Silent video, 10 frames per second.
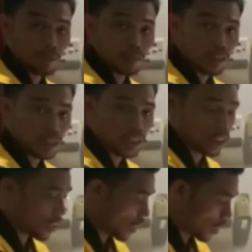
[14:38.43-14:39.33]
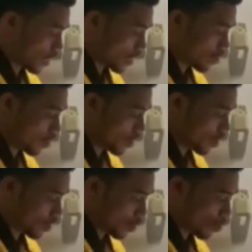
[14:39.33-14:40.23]
number 3 here at the
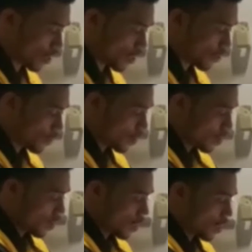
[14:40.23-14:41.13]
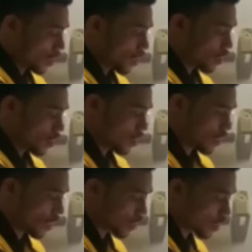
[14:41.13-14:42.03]
isolated C1. And then
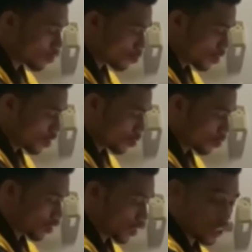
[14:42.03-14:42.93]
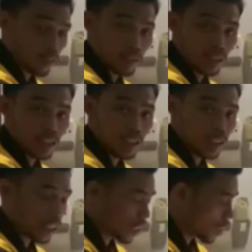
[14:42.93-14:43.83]
the next step, we need to take out the
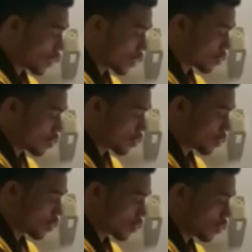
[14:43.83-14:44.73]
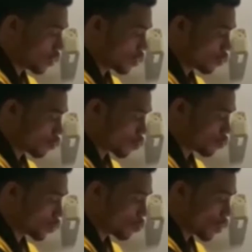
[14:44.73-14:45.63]
key at the isolated key from
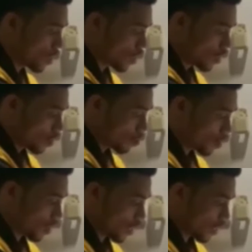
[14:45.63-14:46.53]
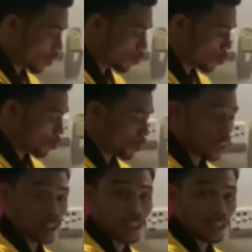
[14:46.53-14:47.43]
C1, and then we put
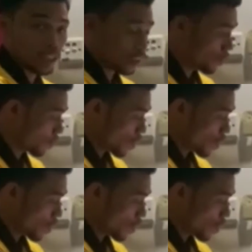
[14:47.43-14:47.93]
it at the